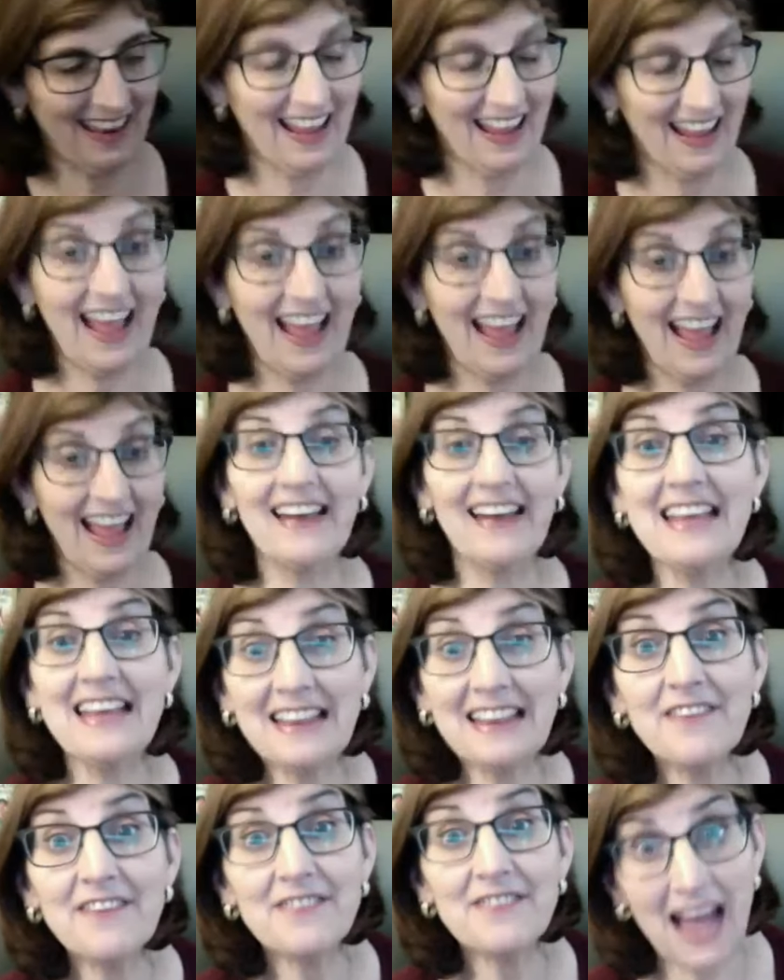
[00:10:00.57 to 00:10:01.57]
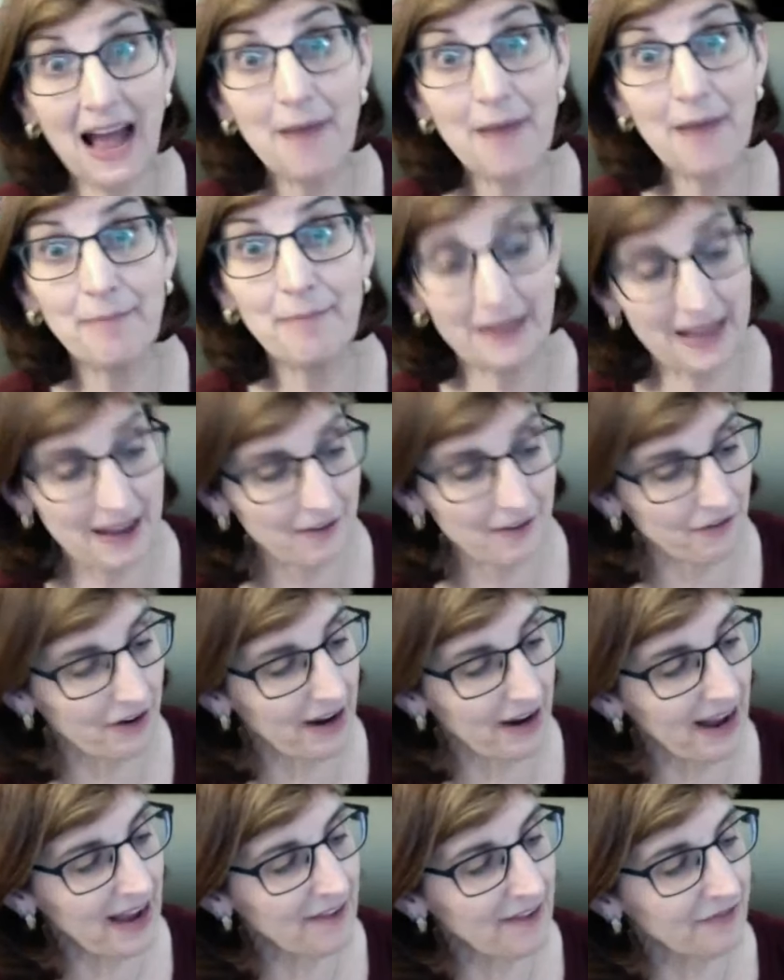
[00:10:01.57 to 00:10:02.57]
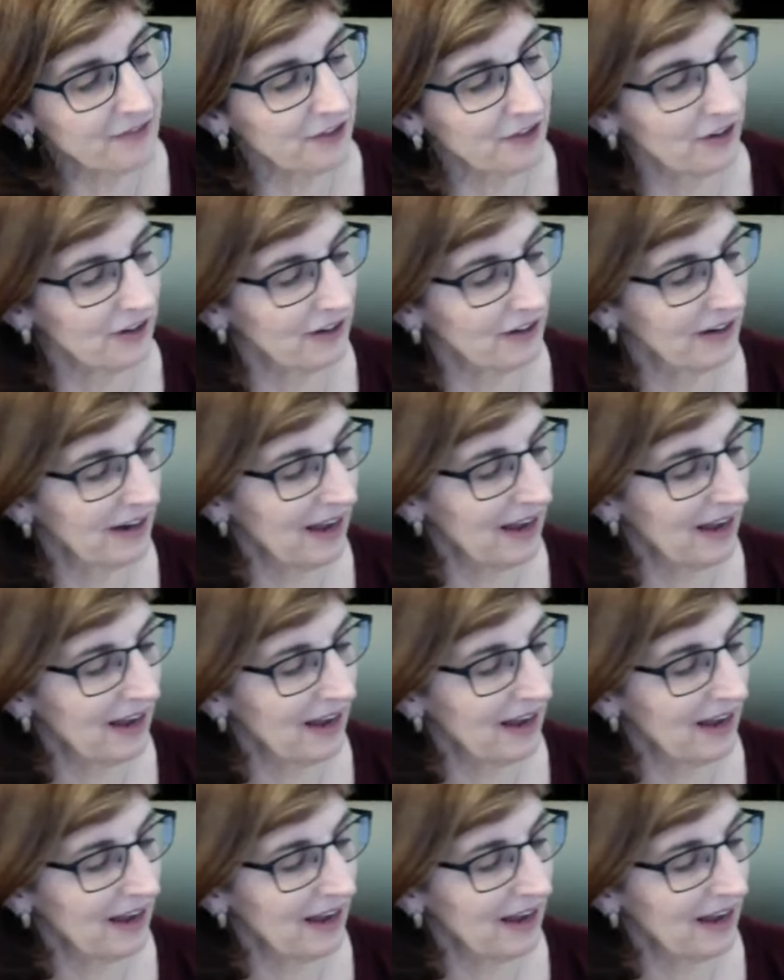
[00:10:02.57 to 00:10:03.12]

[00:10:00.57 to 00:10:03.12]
And he lived happily ever after.